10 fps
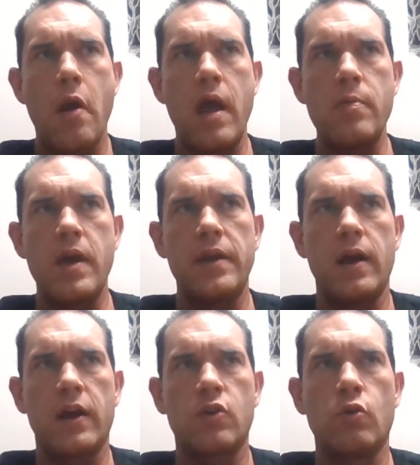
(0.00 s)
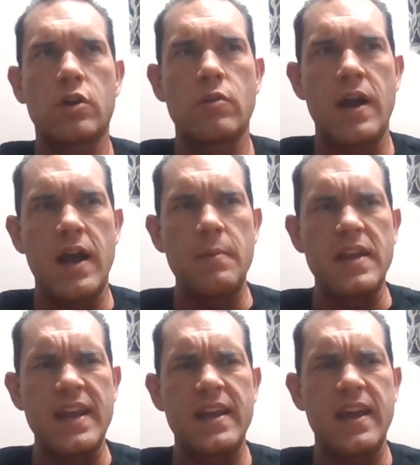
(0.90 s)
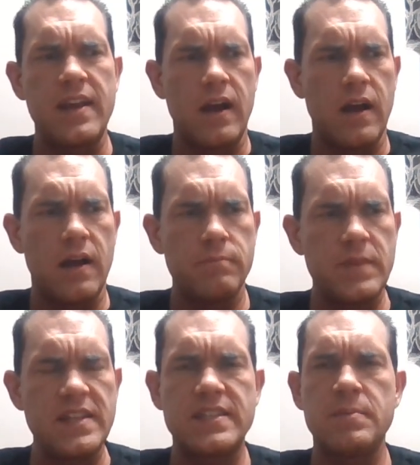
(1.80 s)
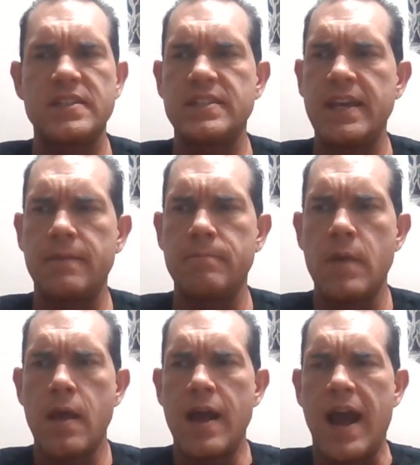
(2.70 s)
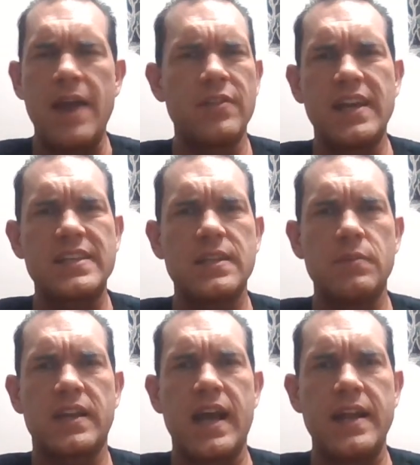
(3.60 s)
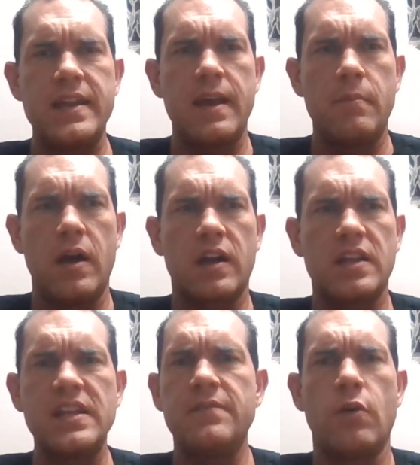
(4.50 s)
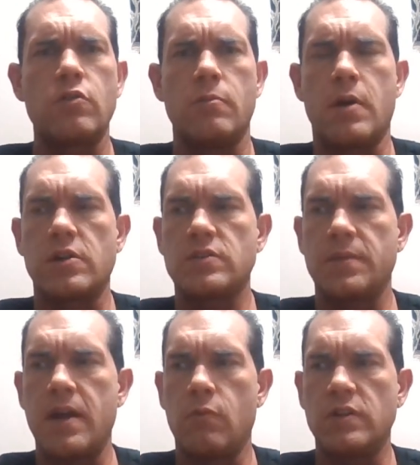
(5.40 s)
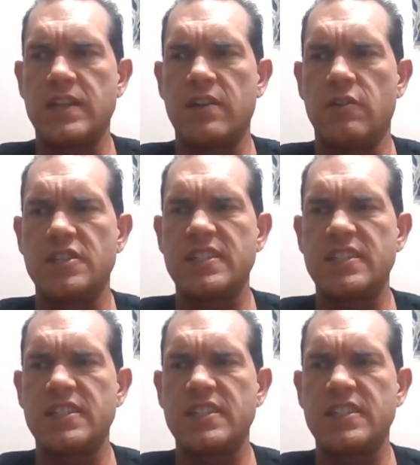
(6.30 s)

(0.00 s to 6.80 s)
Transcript: And then uh, Gorgoroth, I mean, uh, Incipit Satan. I even like some of the goddamn uh, clean vocal parts on that one. I don't know.